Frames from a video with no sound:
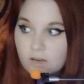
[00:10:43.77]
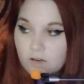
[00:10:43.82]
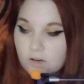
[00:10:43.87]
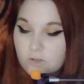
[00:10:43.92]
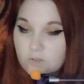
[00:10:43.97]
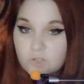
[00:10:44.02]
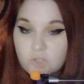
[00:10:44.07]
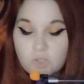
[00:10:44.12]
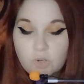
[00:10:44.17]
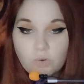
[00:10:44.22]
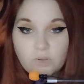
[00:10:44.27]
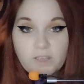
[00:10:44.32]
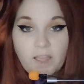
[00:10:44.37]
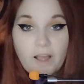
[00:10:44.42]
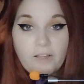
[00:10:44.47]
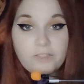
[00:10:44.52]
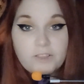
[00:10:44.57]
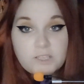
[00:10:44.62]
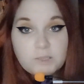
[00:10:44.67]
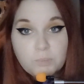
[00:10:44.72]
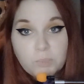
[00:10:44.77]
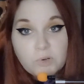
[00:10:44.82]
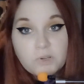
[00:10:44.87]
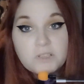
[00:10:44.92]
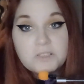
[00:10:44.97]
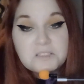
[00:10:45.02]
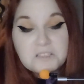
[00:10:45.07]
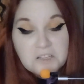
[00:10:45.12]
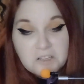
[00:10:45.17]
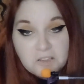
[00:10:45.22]
So yeah, this book
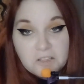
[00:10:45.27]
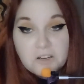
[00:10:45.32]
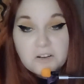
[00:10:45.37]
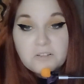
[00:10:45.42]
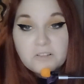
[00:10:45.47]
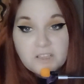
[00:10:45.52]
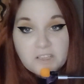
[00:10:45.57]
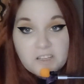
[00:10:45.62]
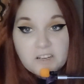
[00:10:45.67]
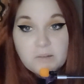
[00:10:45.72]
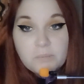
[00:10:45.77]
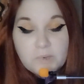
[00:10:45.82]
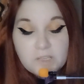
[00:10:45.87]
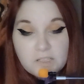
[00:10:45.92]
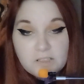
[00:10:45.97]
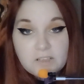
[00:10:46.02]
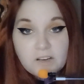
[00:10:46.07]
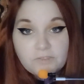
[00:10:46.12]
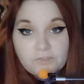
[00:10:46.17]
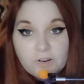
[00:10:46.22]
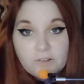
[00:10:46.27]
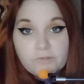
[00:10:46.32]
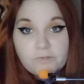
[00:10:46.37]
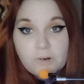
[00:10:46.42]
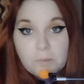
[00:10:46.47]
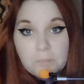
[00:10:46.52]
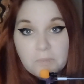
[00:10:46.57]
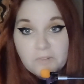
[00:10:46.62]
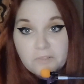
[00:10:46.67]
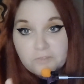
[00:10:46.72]
is clearly going to be different
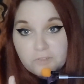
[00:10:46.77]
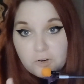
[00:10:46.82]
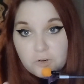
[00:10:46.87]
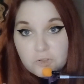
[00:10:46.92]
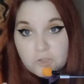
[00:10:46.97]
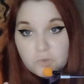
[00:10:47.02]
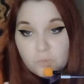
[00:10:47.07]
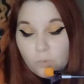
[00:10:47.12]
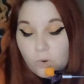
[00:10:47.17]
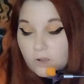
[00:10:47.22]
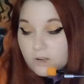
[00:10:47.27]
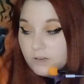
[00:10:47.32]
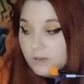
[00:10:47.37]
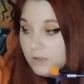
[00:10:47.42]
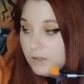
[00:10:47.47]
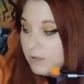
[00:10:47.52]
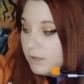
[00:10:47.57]
from the first one.